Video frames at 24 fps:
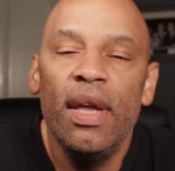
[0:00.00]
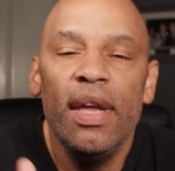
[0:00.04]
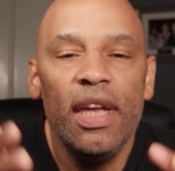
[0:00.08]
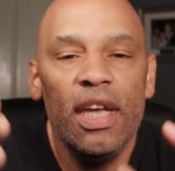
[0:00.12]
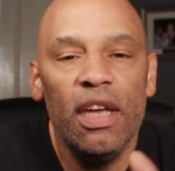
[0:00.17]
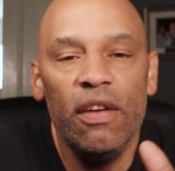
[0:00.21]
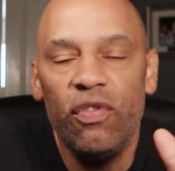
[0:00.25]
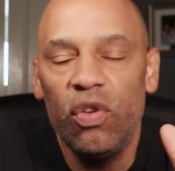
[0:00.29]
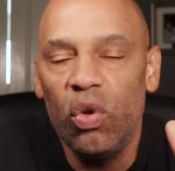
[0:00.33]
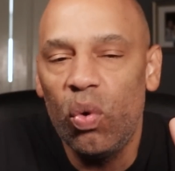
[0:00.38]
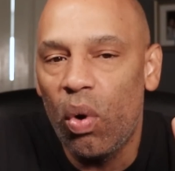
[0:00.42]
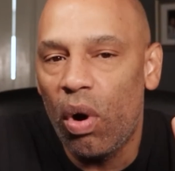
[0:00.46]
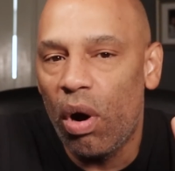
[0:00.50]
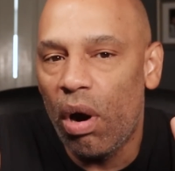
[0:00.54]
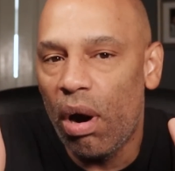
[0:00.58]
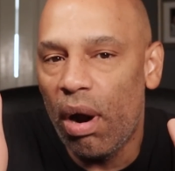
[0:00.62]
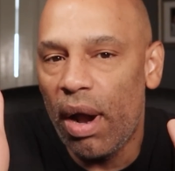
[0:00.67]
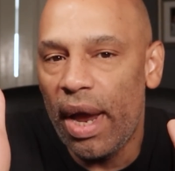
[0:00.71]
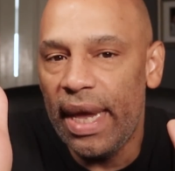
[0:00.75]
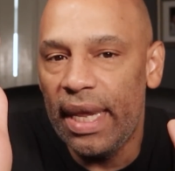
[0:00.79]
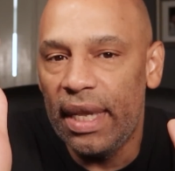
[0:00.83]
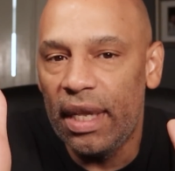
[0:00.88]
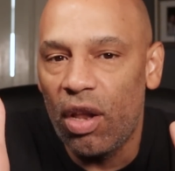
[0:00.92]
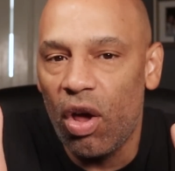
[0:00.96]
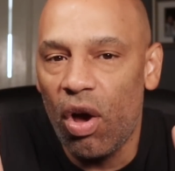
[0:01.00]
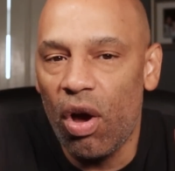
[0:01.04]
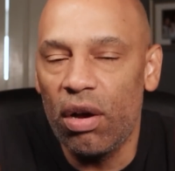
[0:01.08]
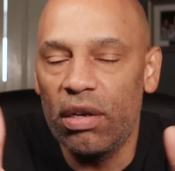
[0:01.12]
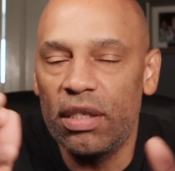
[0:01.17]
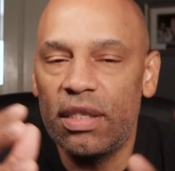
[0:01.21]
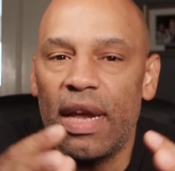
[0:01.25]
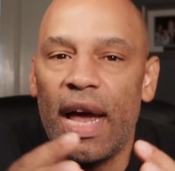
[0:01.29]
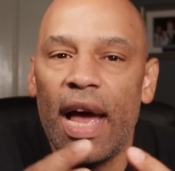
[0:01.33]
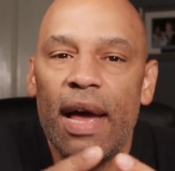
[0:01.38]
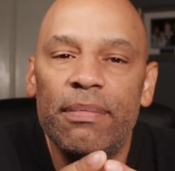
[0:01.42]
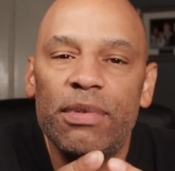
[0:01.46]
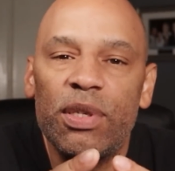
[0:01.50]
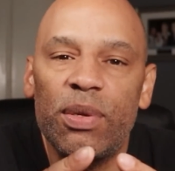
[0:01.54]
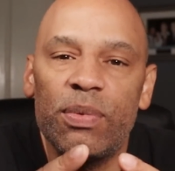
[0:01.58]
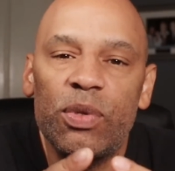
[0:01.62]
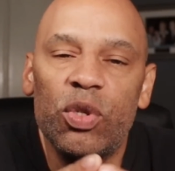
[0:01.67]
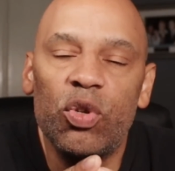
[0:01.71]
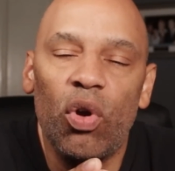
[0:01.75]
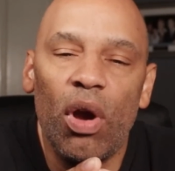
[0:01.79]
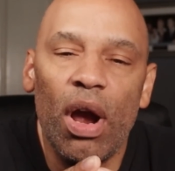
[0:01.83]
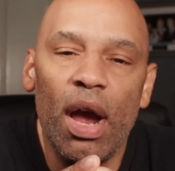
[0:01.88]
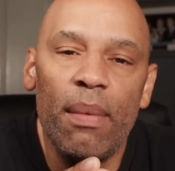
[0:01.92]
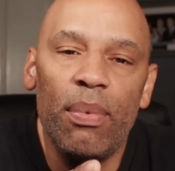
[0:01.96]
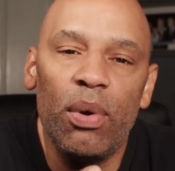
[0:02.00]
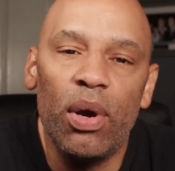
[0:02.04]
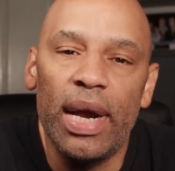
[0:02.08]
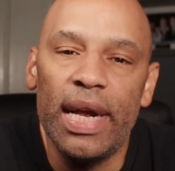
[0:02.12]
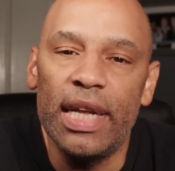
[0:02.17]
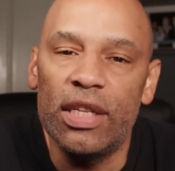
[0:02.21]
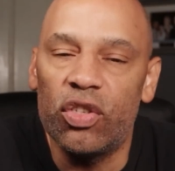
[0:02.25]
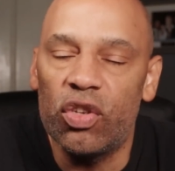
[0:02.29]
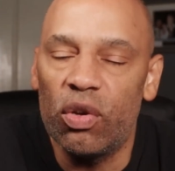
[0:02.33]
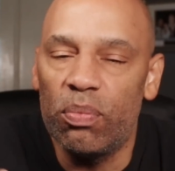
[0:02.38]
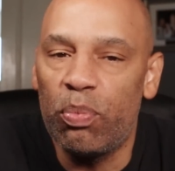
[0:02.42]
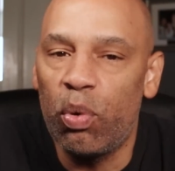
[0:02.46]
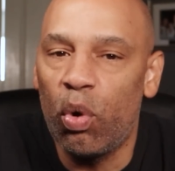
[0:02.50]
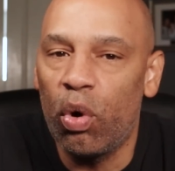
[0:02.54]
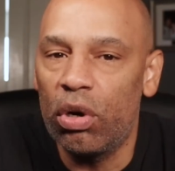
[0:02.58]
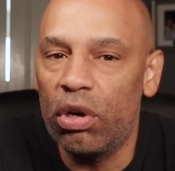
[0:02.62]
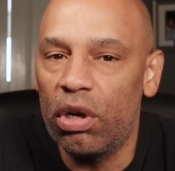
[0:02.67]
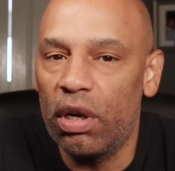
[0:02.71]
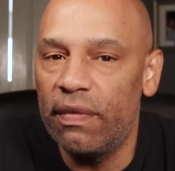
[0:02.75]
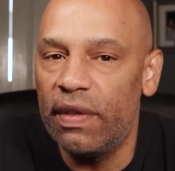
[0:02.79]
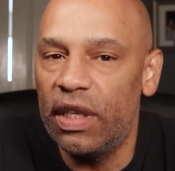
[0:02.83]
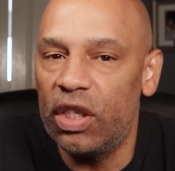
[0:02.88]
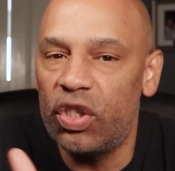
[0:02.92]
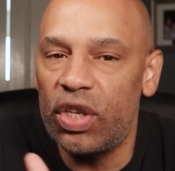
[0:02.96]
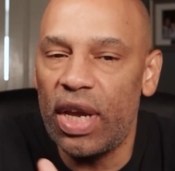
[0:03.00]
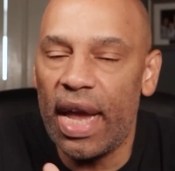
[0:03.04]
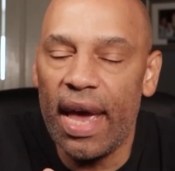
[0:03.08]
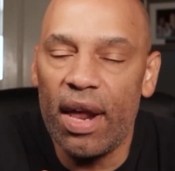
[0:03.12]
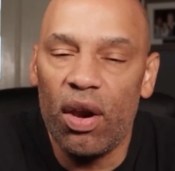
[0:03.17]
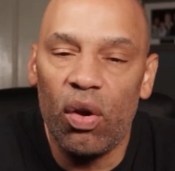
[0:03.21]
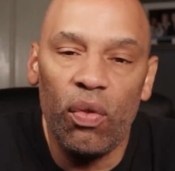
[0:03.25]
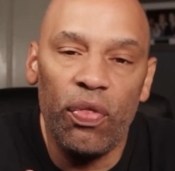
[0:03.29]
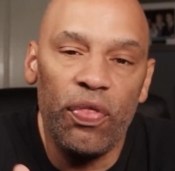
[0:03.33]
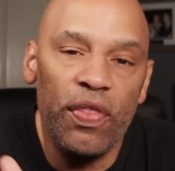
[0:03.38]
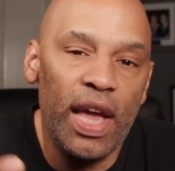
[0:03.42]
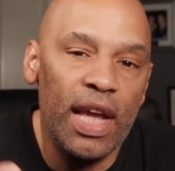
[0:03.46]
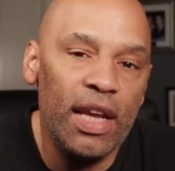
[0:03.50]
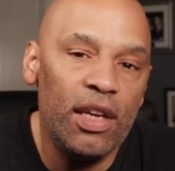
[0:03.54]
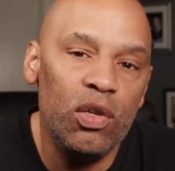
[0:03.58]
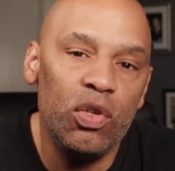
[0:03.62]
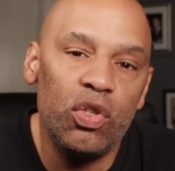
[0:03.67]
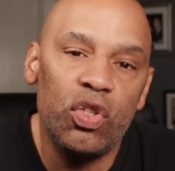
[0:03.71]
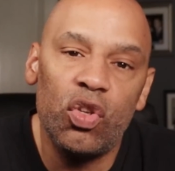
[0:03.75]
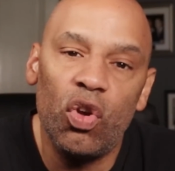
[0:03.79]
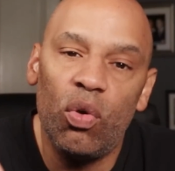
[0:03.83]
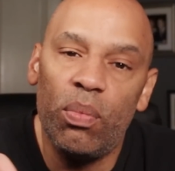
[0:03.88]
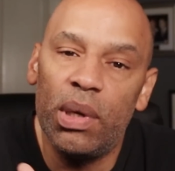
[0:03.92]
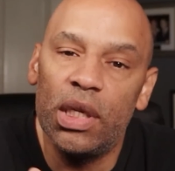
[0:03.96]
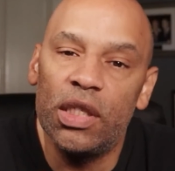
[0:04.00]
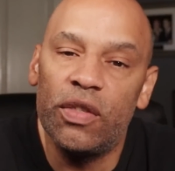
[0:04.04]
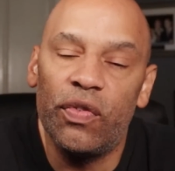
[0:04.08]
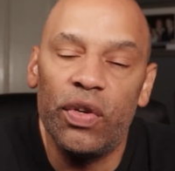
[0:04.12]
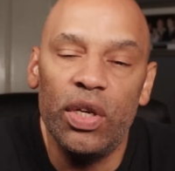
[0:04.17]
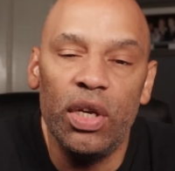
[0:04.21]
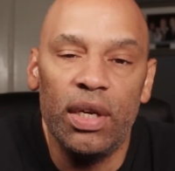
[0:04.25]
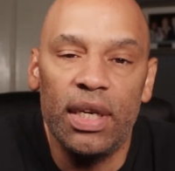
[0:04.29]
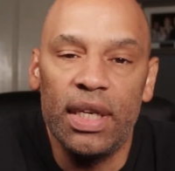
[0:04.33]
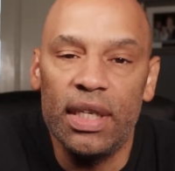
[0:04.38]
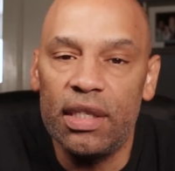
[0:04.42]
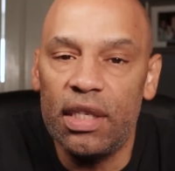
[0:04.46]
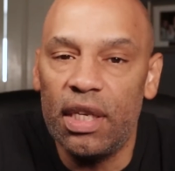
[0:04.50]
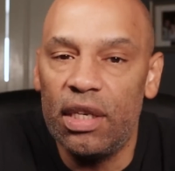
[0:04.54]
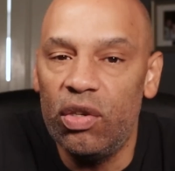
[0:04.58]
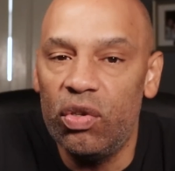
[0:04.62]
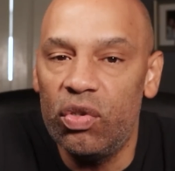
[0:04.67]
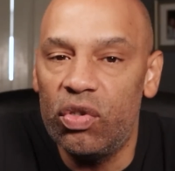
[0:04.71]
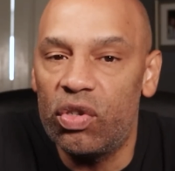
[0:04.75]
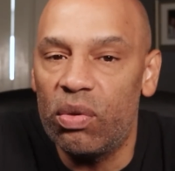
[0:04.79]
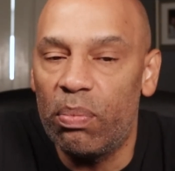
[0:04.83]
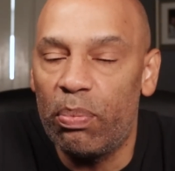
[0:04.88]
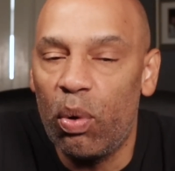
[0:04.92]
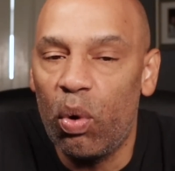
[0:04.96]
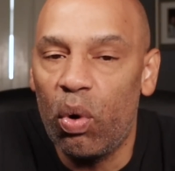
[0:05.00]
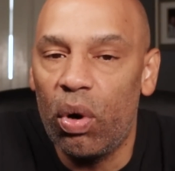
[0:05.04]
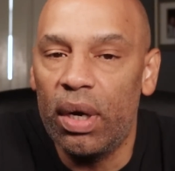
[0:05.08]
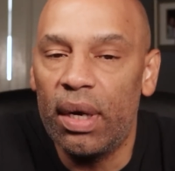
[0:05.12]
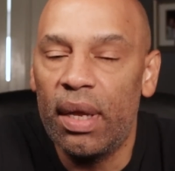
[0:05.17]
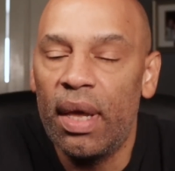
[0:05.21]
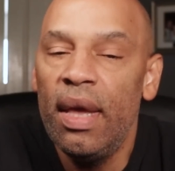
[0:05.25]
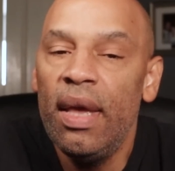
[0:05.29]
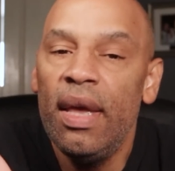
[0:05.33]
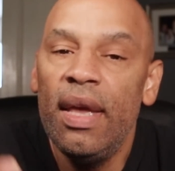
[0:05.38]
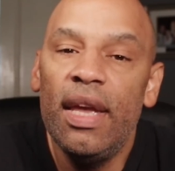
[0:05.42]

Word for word: If you are a longtime subscriber and supporter of the channel, thank you so much for your continued support.